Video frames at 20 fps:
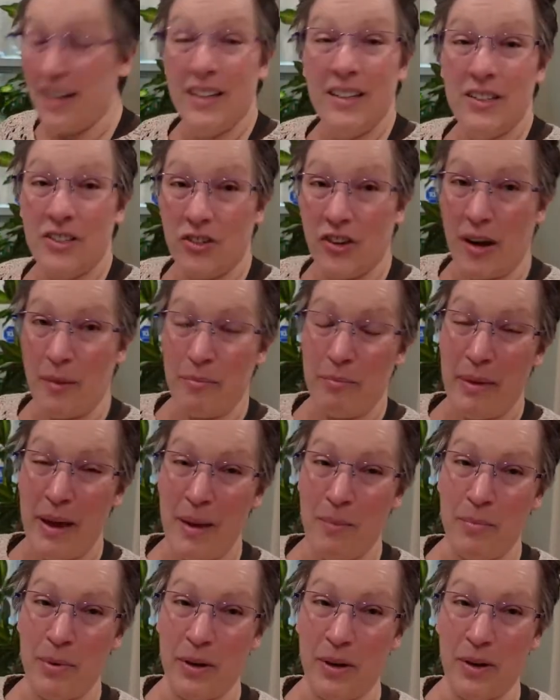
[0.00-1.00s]
Just grab
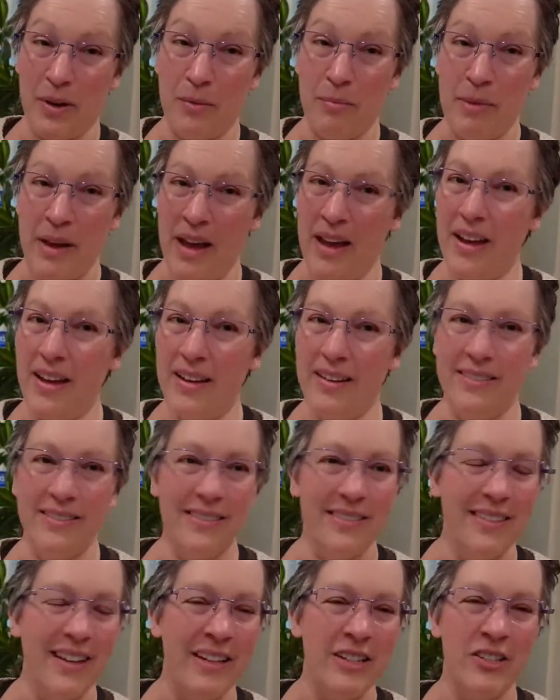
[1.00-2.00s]
paper,
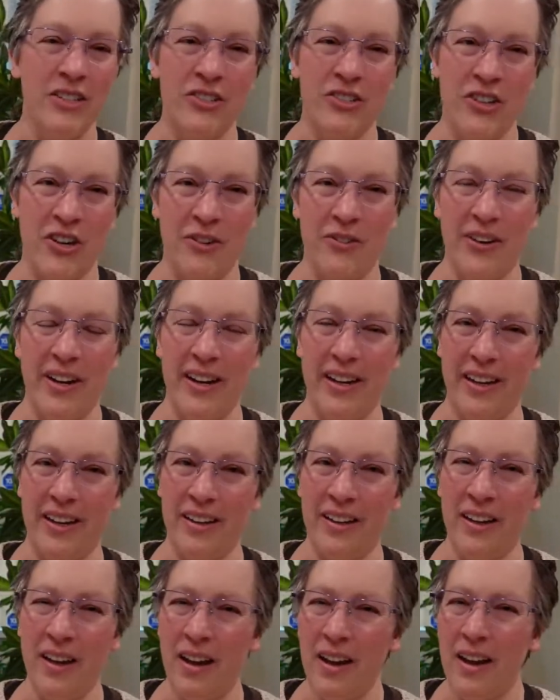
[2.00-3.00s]
pen, just start writing.
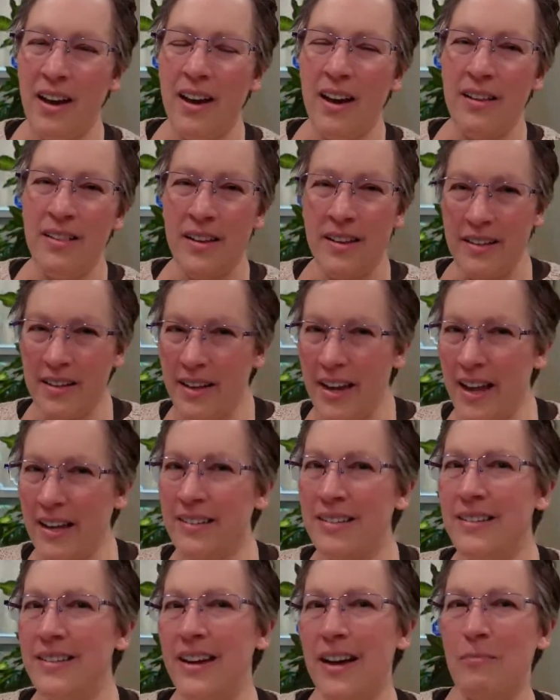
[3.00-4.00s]
And then the
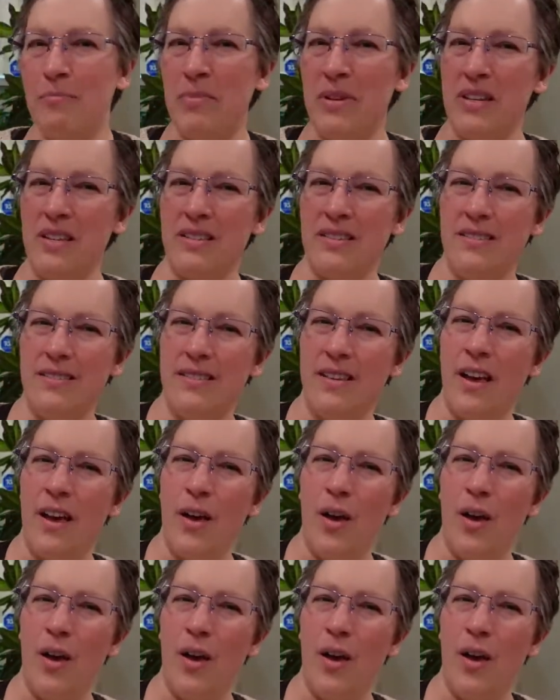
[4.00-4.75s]
next step is,